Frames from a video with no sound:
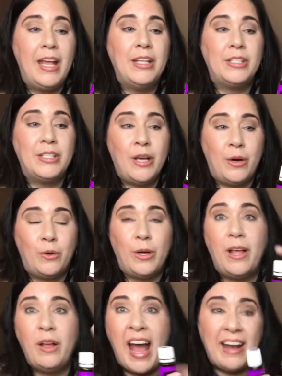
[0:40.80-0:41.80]
So
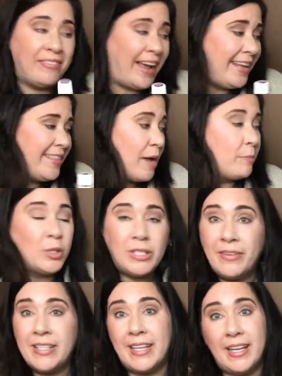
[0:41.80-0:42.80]
I find that most
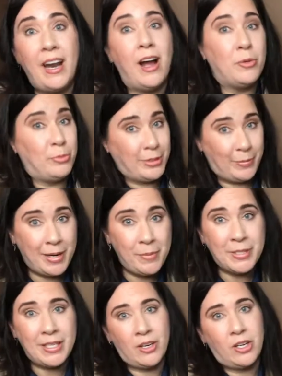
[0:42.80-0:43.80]
of us get our premium
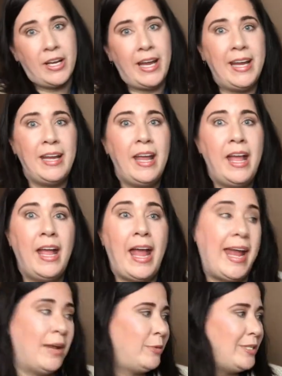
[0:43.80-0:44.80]
starter kit
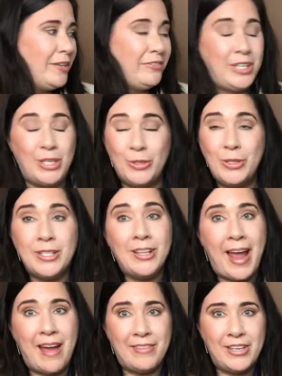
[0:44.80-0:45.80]
and we diffuse
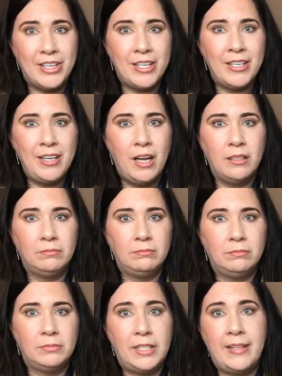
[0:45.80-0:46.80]
lavender
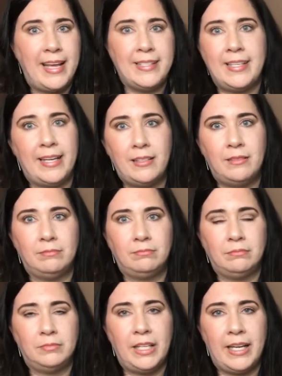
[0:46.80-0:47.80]
and that's it.
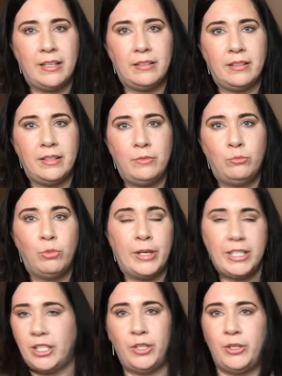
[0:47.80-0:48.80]
Like,
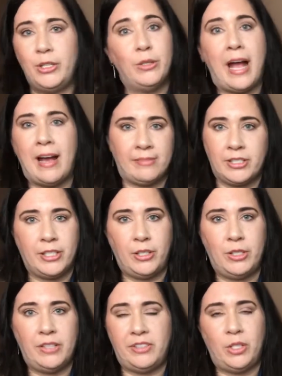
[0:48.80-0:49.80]
what do you do after you
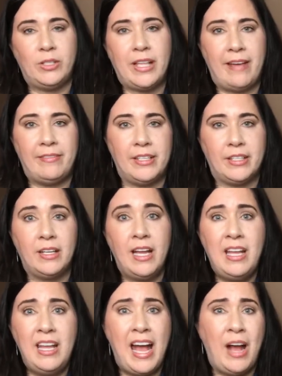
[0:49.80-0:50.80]
diffuse lavender?
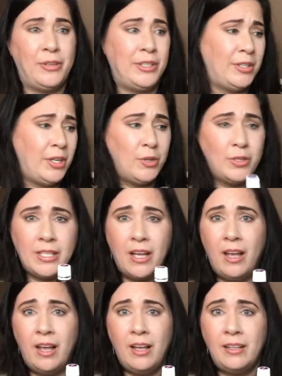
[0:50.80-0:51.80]
How do you use
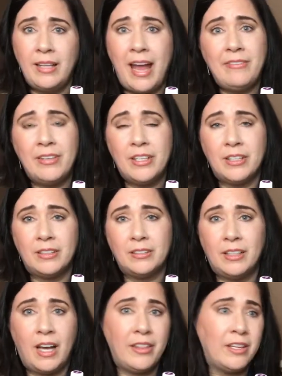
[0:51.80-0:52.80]
lavender
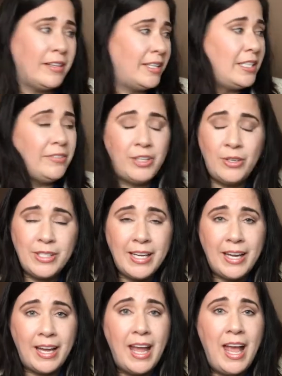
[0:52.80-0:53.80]
other than
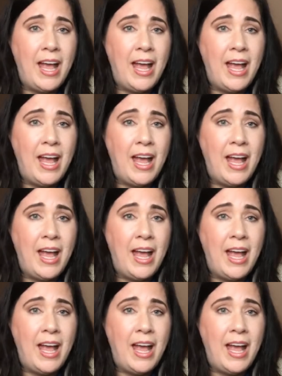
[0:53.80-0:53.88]
diffusing it?